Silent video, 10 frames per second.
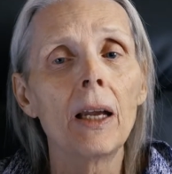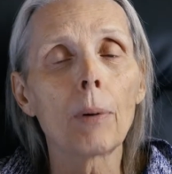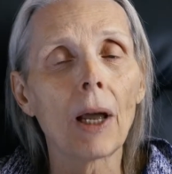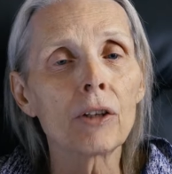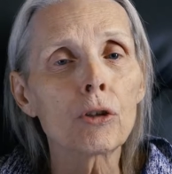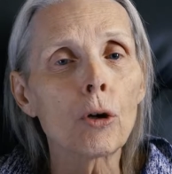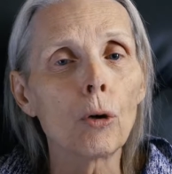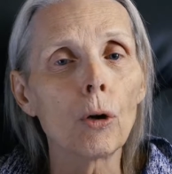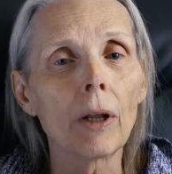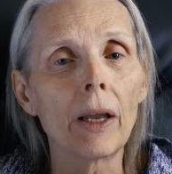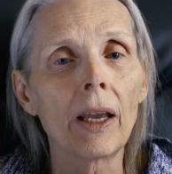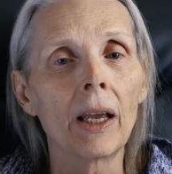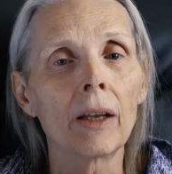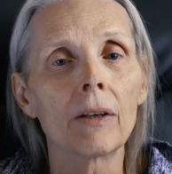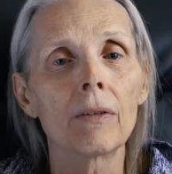blind school
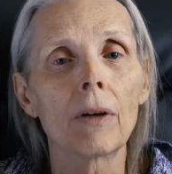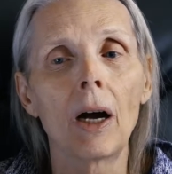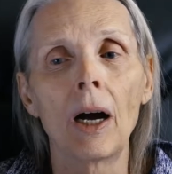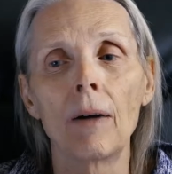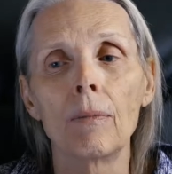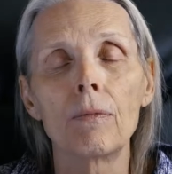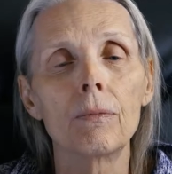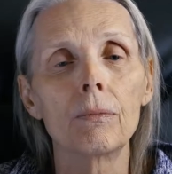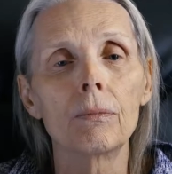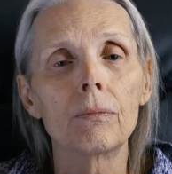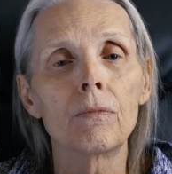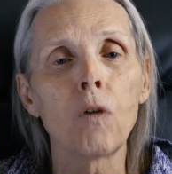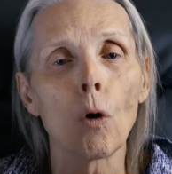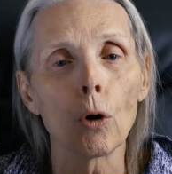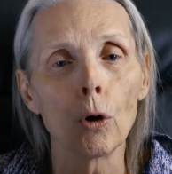in
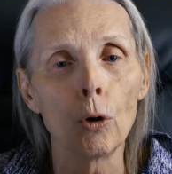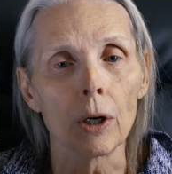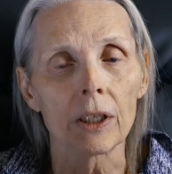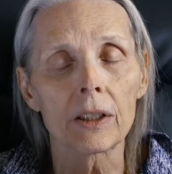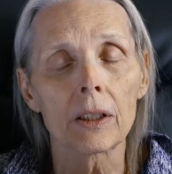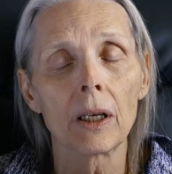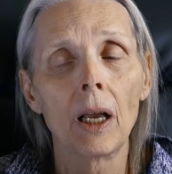Fort Lewis.